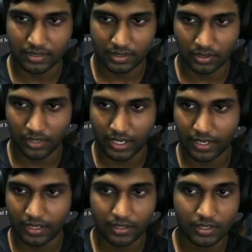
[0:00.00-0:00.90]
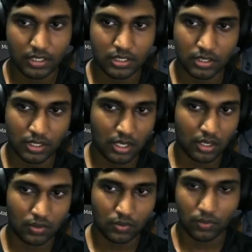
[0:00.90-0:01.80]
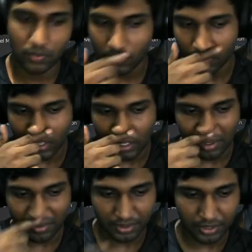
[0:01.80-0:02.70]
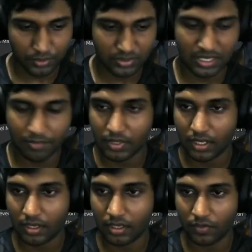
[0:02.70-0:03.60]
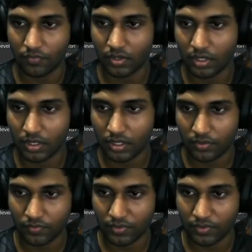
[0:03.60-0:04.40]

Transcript: Alright, so now I'm going to do the same thing, convert with